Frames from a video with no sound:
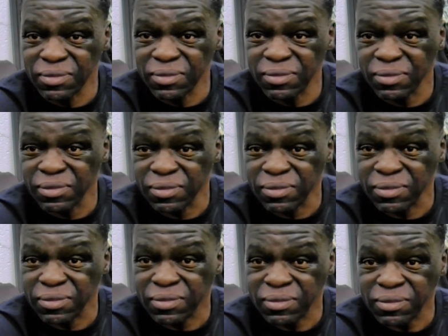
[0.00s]
at that point,
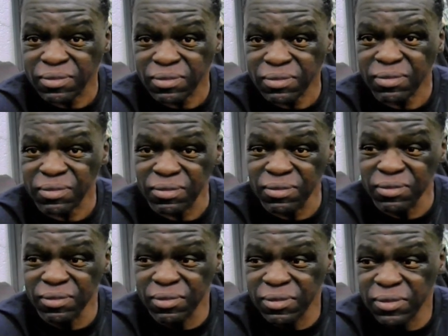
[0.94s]
injured,
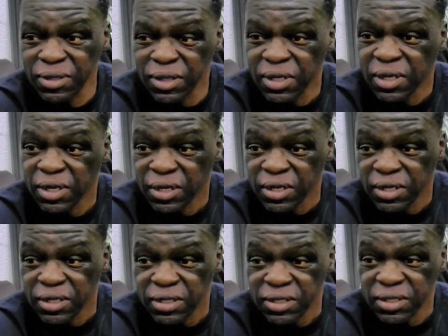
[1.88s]
Barry had a bad
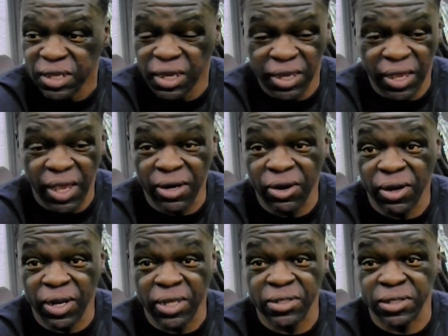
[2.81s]
shoulder going. Yeah, he had fight. all
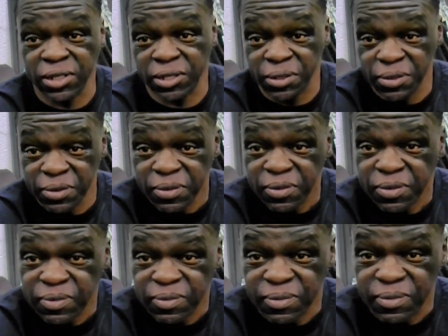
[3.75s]
that shit.
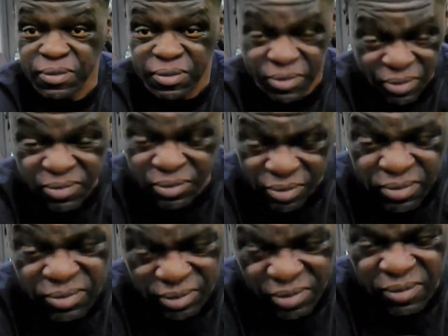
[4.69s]
And and
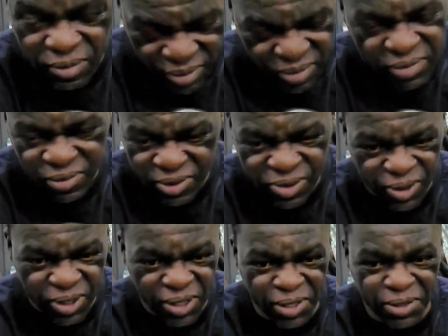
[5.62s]
still, sure
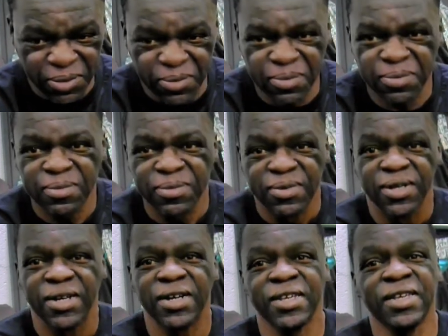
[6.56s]
many did. people thought
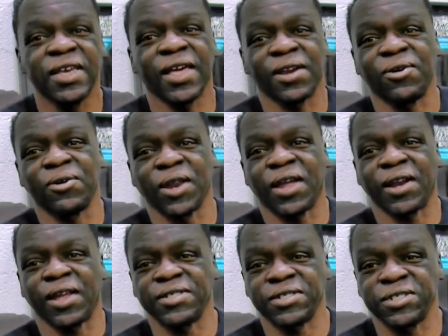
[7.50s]
He had a whole lot of
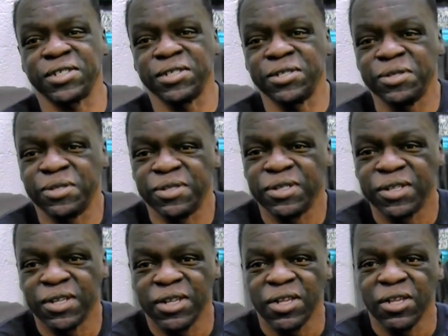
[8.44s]
that shit.
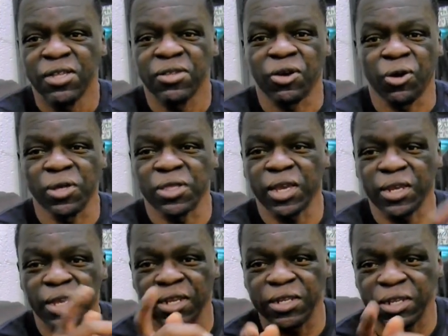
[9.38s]
Okay, well, the only thing
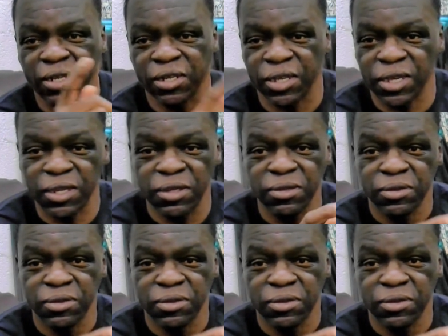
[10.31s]
that he didn't get